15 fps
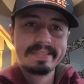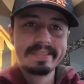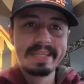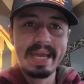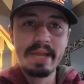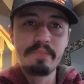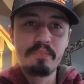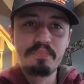
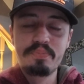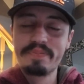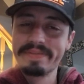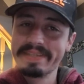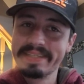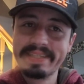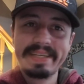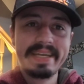
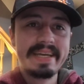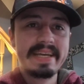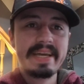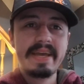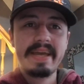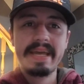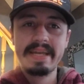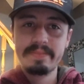
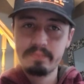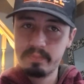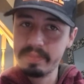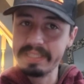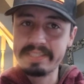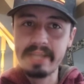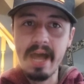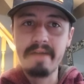
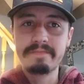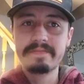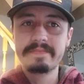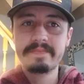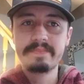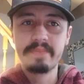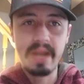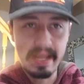it's tough,
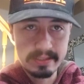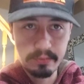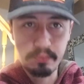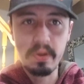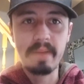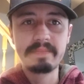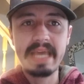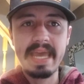but that's
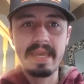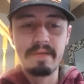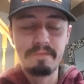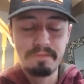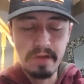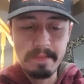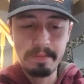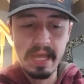what I'm taking.
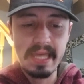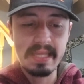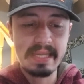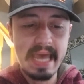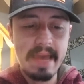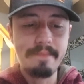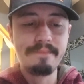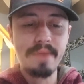Free play of the
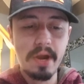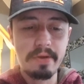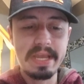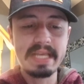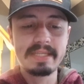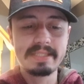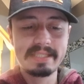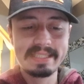day,
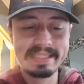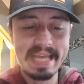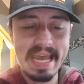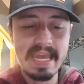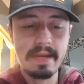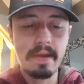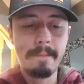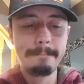Murray
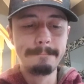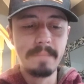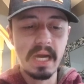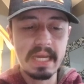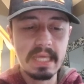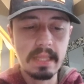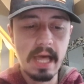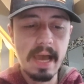State
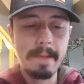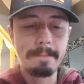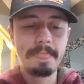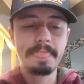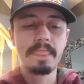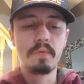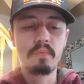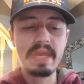money line.
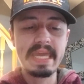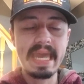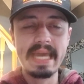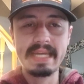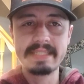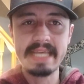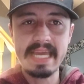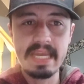The
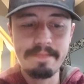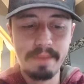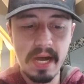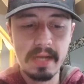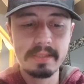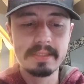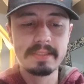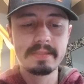weekend is
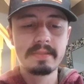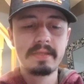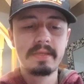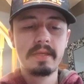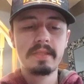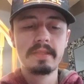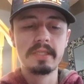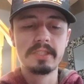$80.
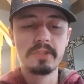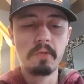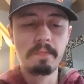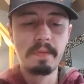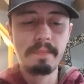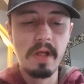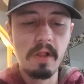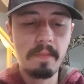The Super
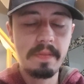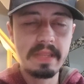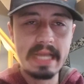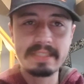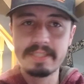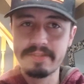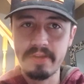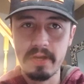Bowl,
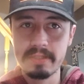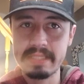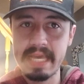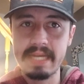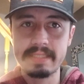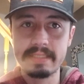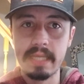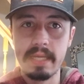that's Thursday
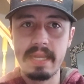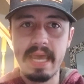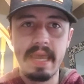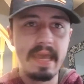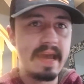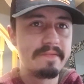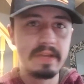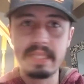to
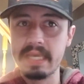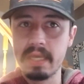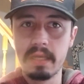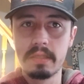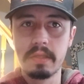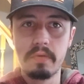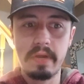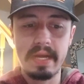Sunday, everything
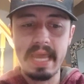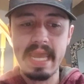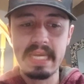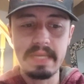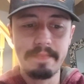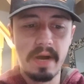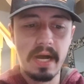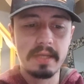included,
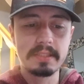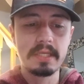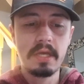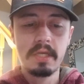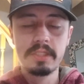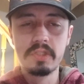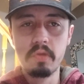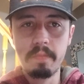$80.
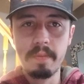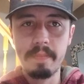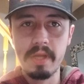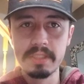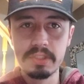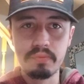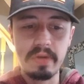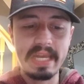Super Bowl
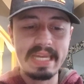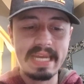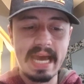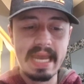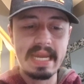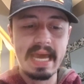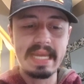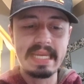is
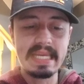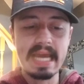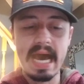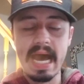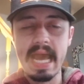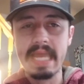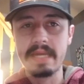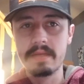
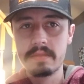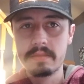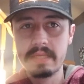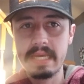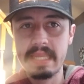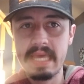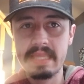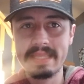$29.99.
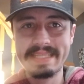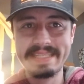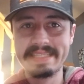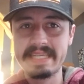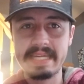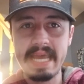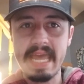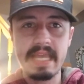And then
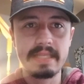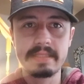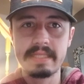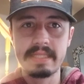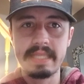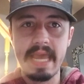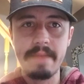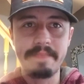today, the
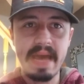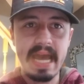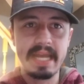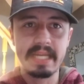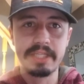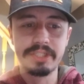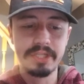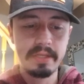day
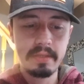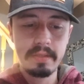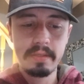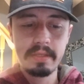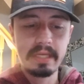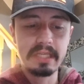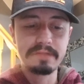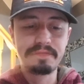package
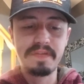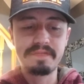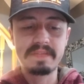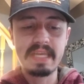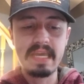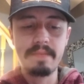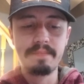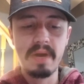is
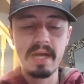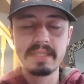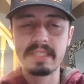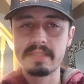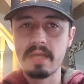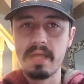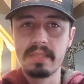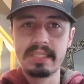$15.
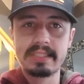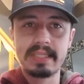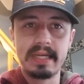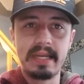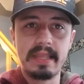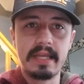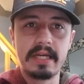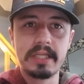It's all listed
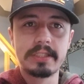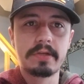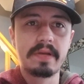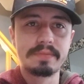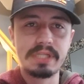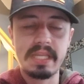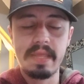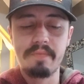in the
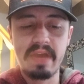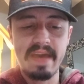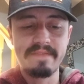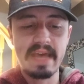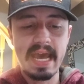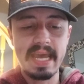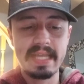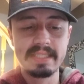description. And then we have
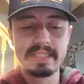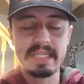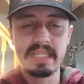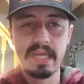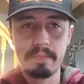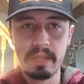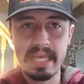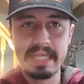that
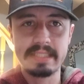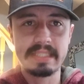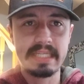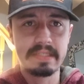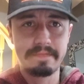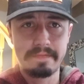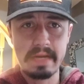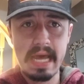NCAA
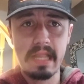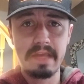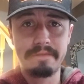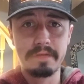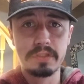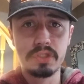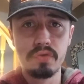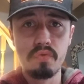season finale
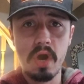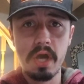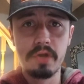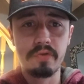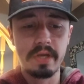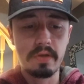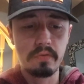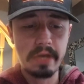for
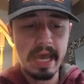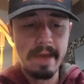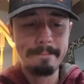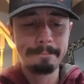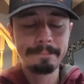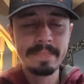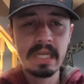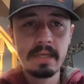$200,
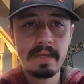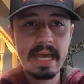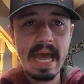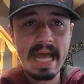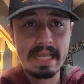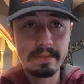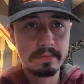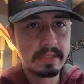okay?
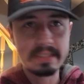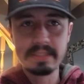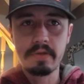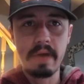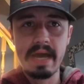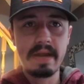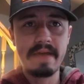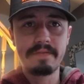Let's go
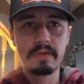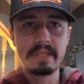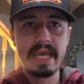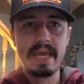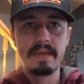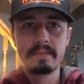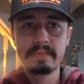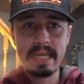out and have a good
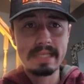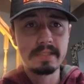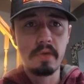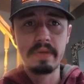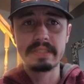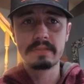day. As always,